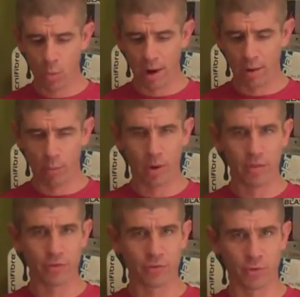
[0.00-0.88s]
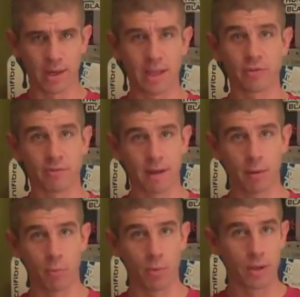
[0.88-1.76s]
where this string is
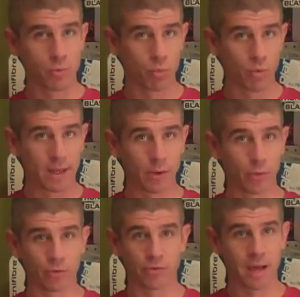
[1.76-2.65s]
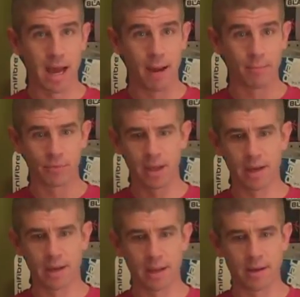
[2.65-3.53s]
available in reels. And
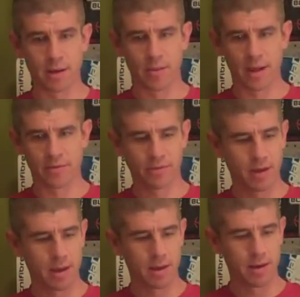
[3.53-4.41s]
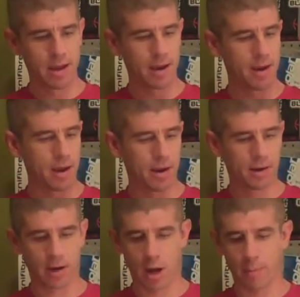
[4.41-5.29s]
that's
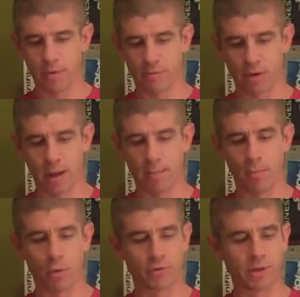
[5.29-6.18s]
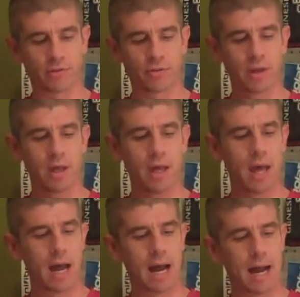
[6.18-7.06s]
not uncommon for a lot of multis.
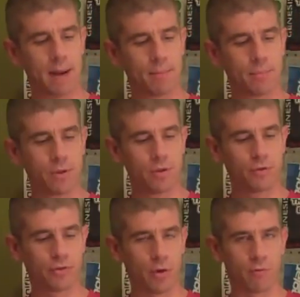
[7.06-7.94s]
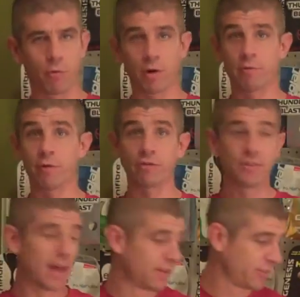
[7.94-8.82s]
So 40-foot
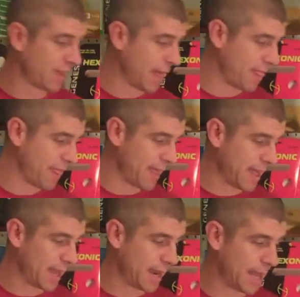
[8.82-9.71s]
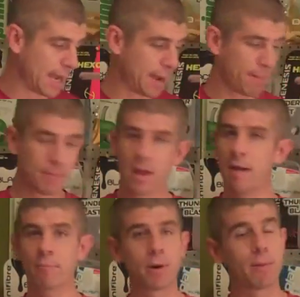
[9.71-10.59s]
sets, and then
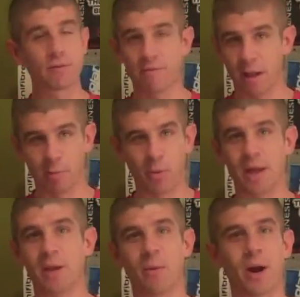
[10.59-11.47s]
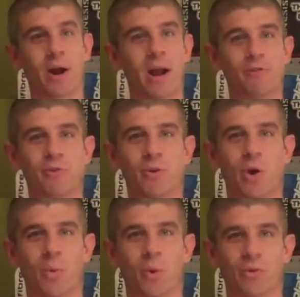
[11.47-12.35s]
pretty much available anywhere. As you
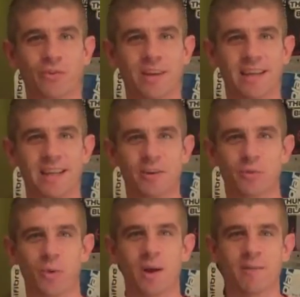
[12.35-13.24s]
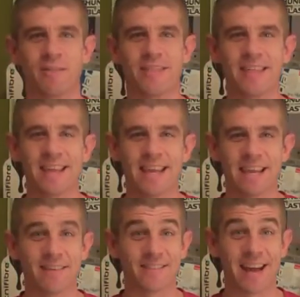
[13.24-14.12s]
know, Wilson is one of
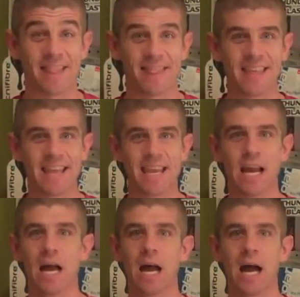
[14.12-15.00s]
the, if not the,